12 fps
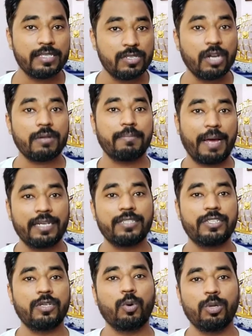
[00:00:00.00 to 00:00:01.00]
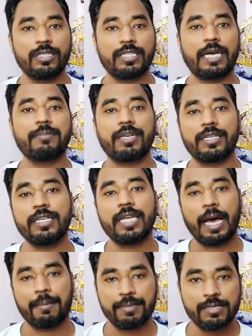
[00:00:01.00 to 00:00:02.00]
It's not mandatory all the time that it
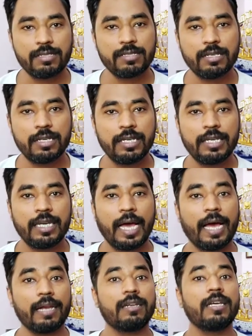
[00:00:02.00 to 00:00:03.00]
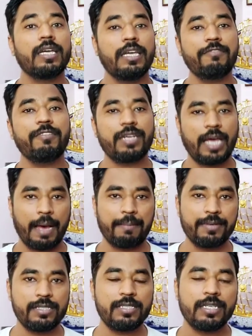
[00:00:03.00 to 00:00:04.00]
happens. And if it
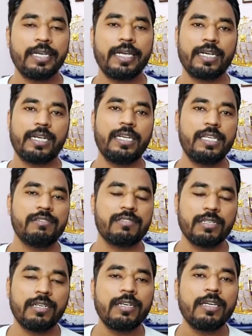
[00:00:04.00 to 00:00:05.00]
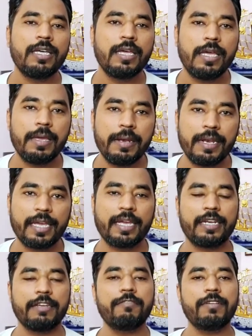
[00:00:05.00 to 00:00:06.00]
happens, it leaves a, a
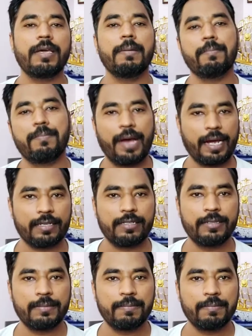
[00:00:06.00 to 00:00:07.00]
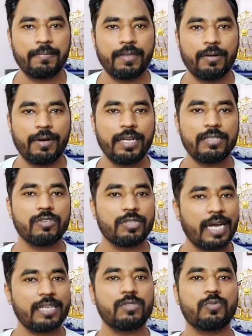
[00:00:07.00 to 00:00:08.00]
negative impact. All right, so
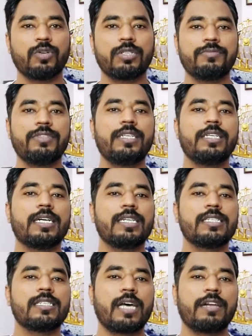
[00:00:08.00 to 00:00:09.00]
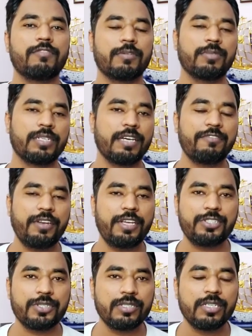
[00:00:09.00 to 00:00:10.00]
that is what we understand from the
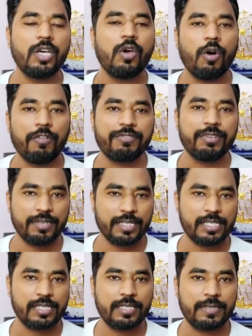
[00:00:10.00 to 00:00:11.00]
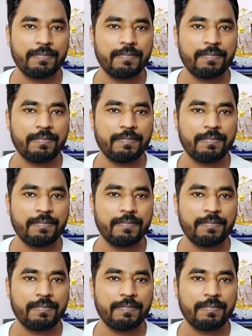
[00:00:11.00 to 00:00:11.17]
definition of the risk.